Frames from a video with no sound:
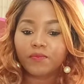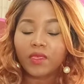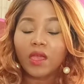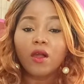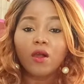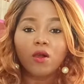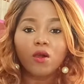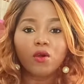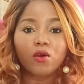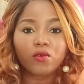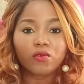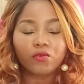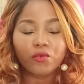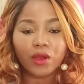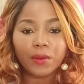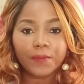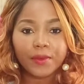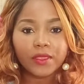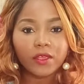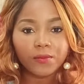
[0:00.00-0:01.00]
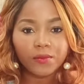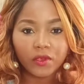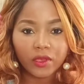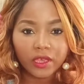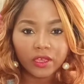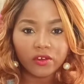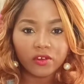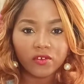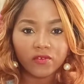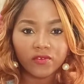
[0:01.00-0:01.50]
Oh, wrapping up the
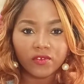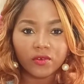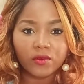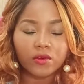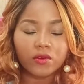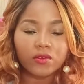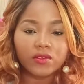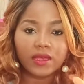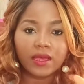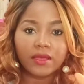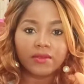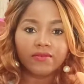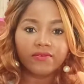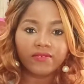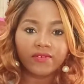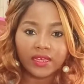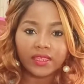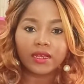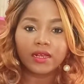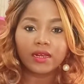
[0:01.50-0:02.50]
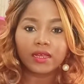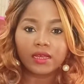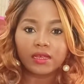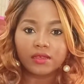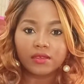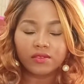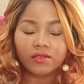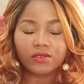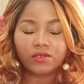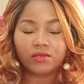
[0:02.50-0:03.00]
interview because I
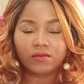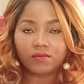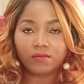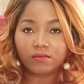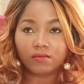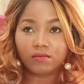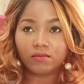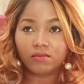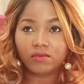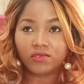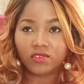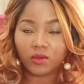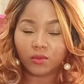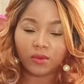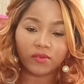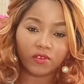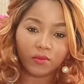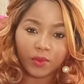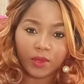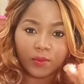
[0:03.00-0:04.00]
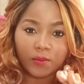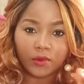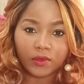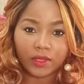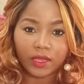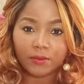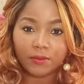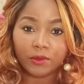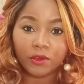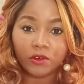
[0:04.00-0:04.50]
finalized some of the people
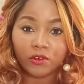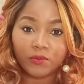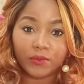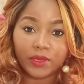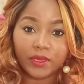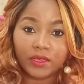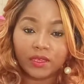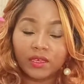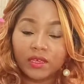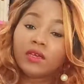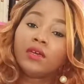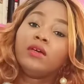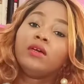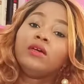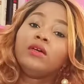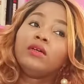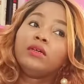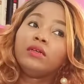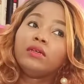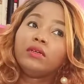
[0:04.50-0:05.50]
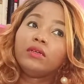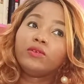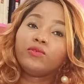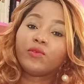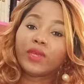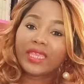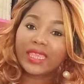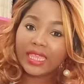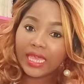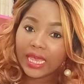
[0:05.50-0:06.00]
that I'm going to be
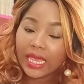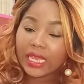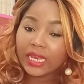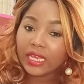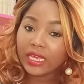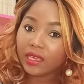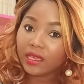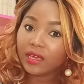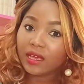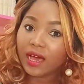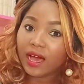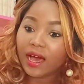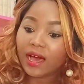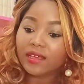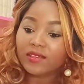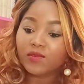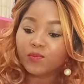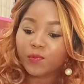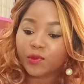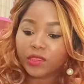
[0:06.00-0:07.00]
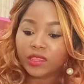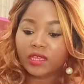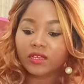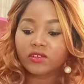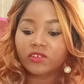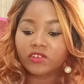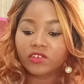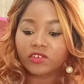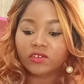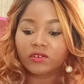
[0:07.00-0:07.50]
retaining as
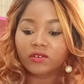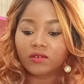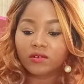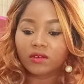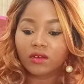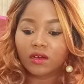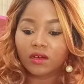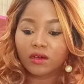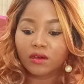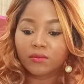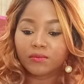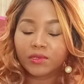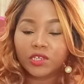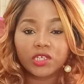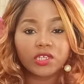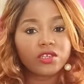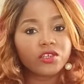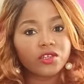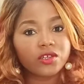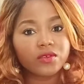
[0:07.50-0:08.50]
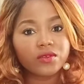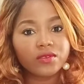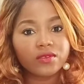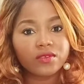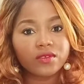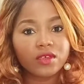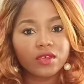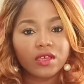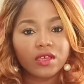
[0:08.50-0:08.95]
potential teachers.